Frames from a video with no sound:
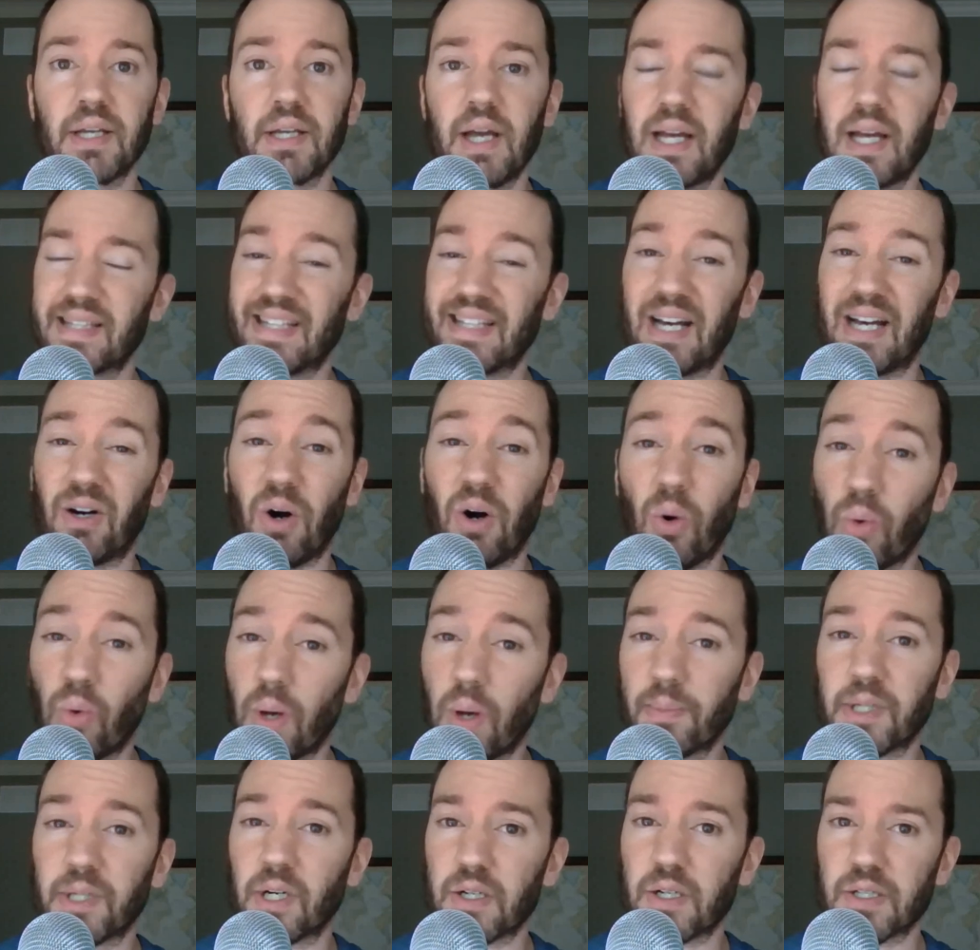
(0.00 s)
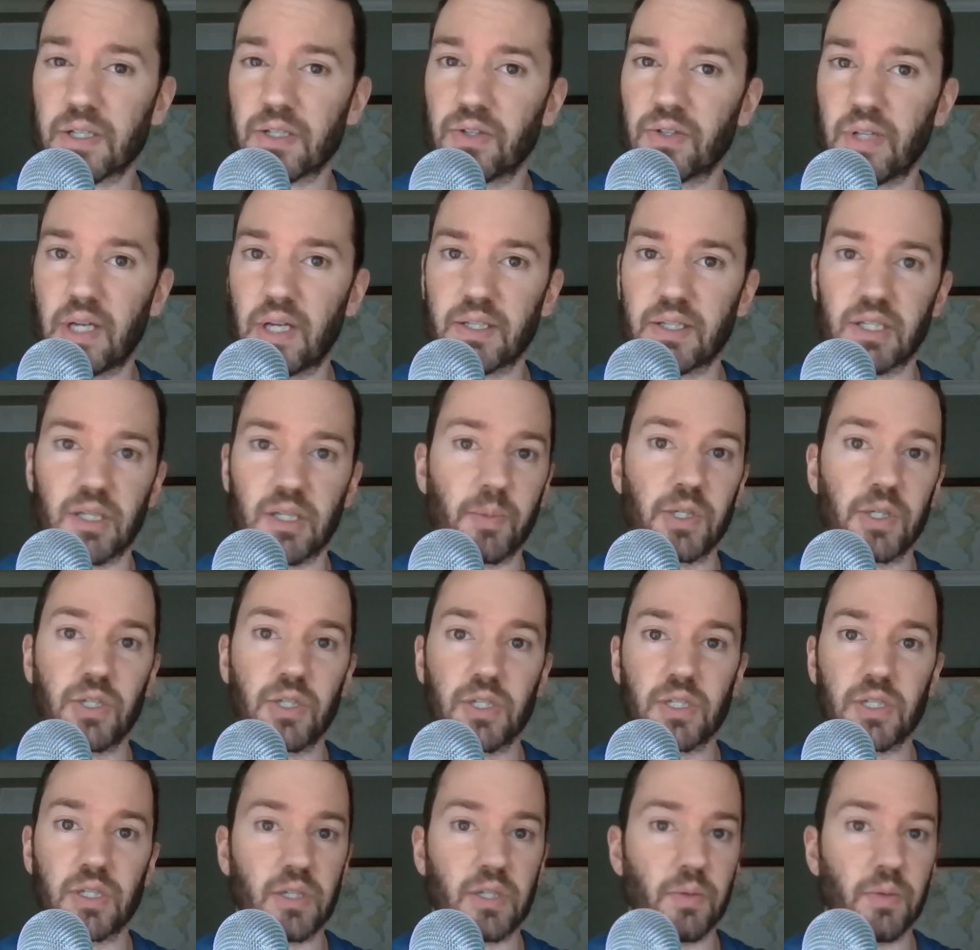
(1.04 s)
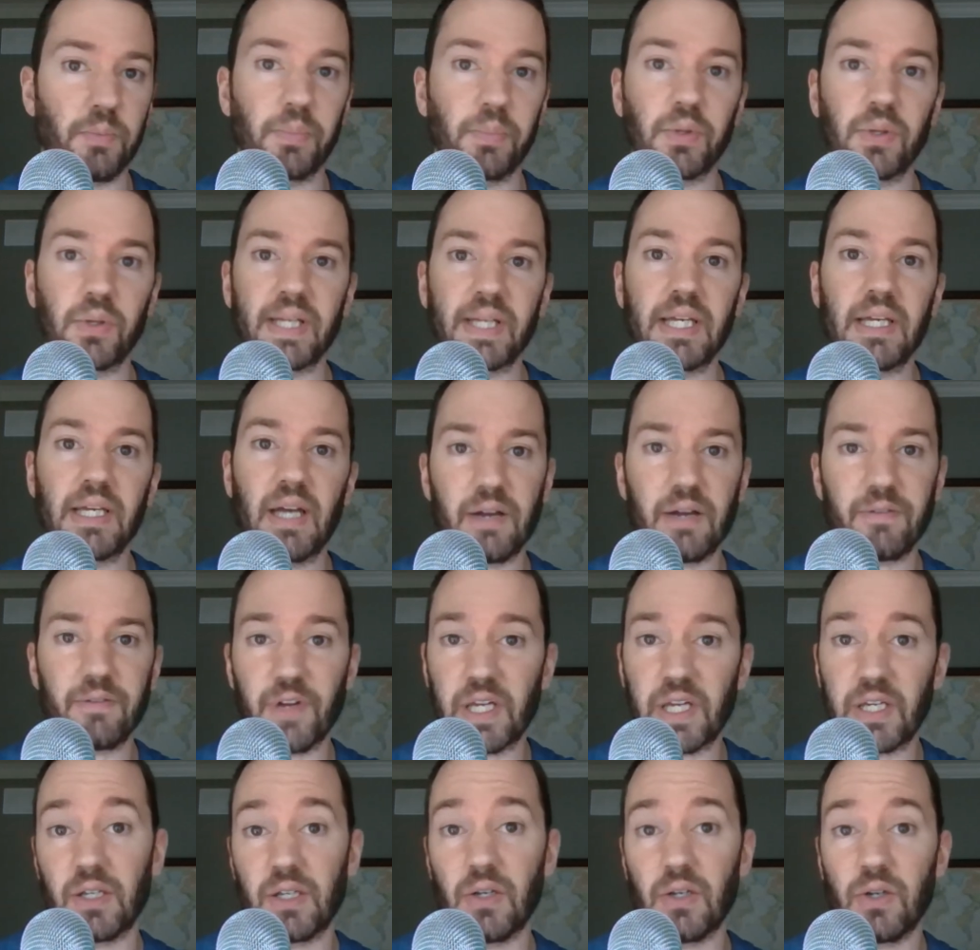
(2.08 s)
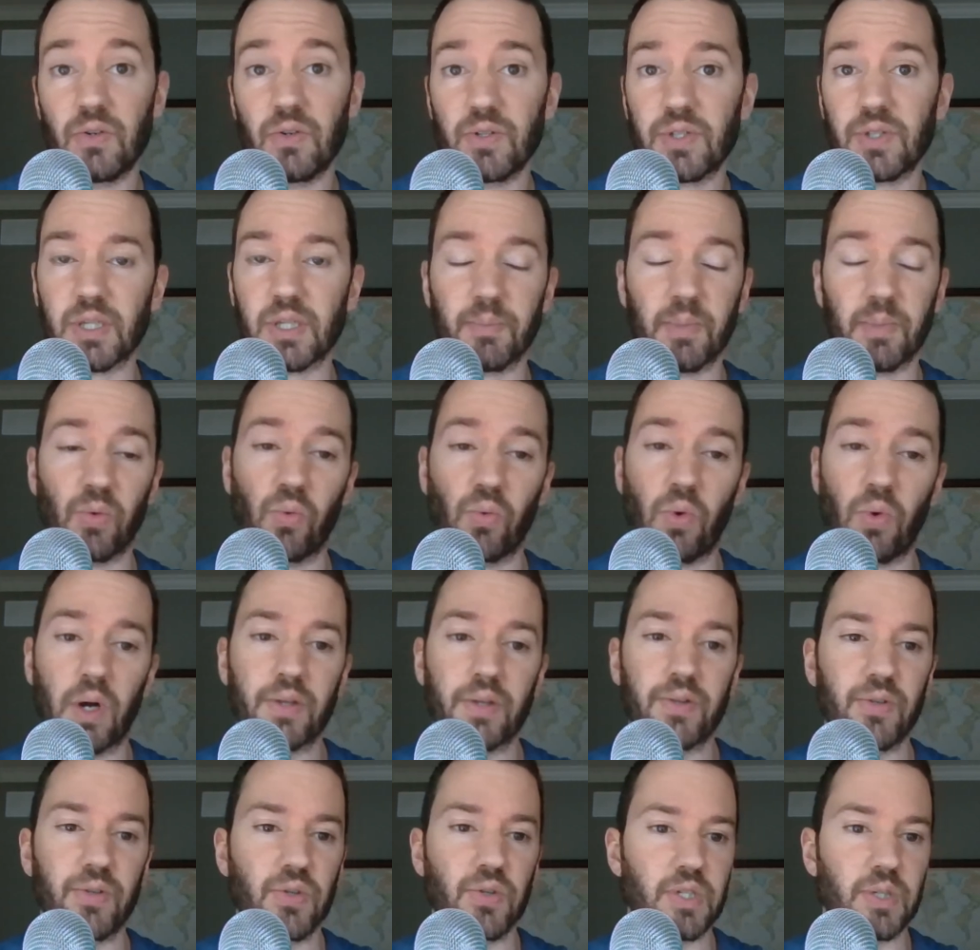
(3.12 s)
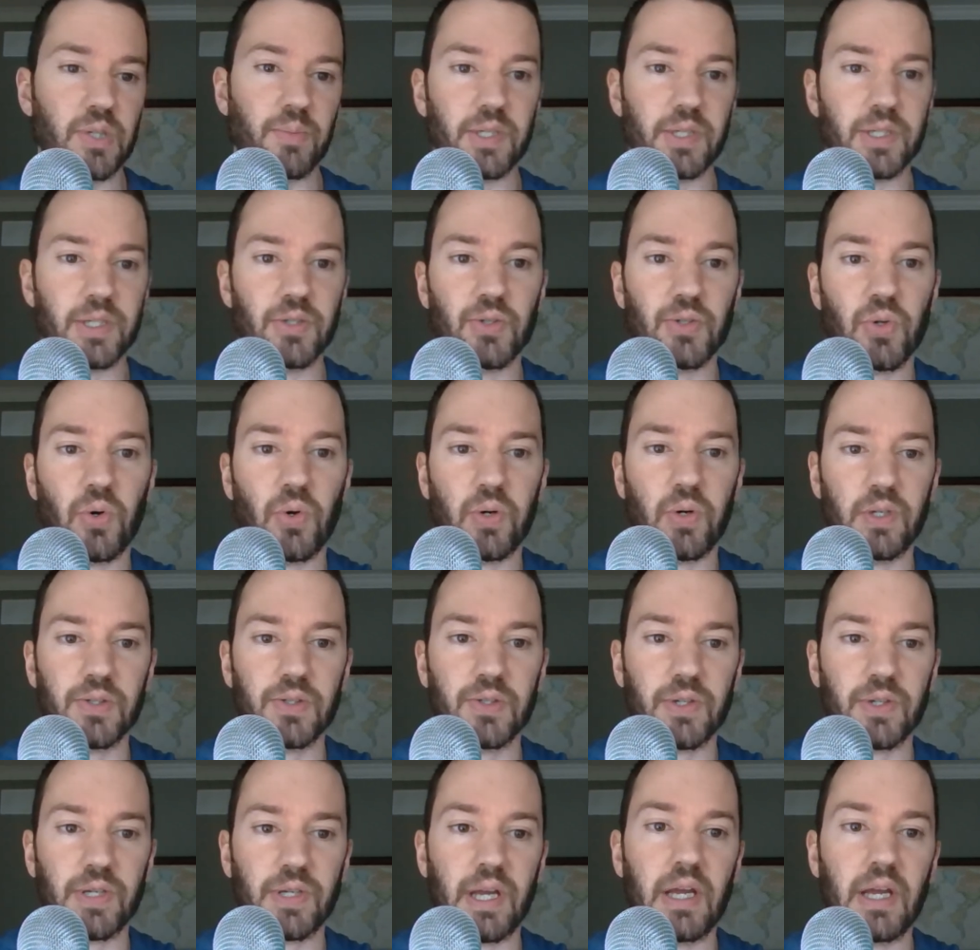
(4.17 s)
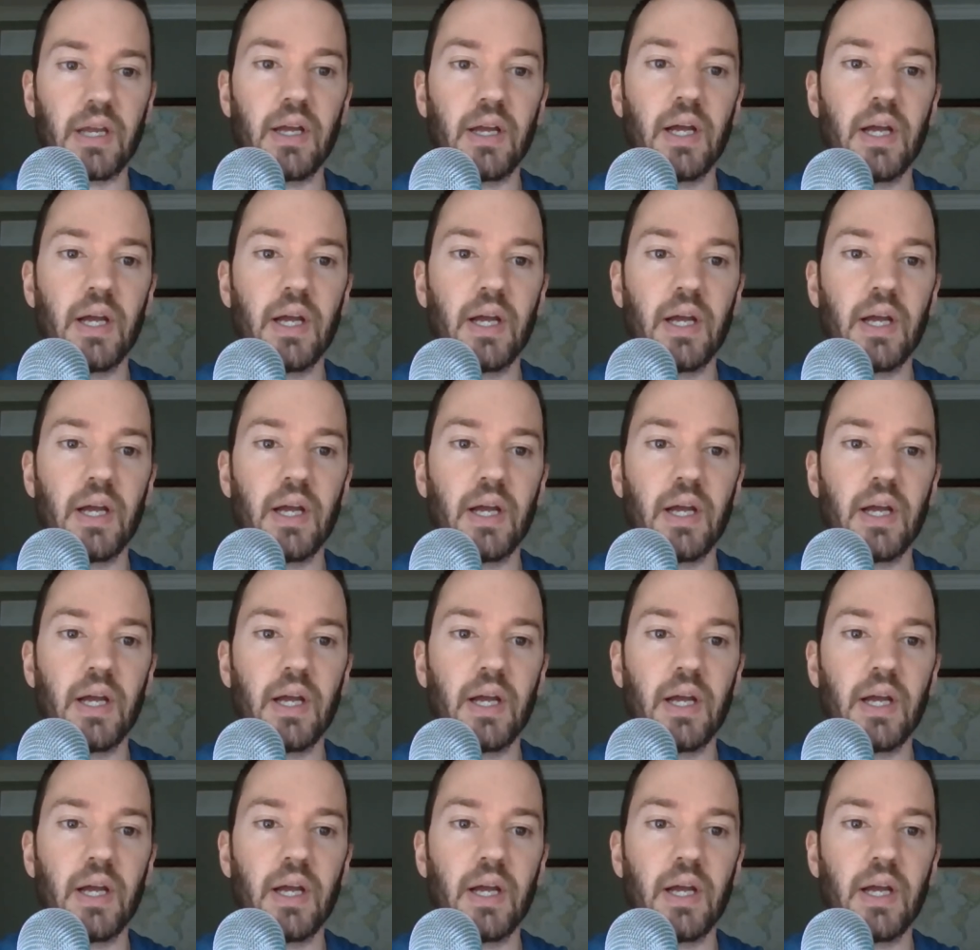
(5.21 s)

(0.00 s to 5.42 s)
Not all webinars do that. Some are just complete FAQs, some are walkthroughs, some are tutorials, okay?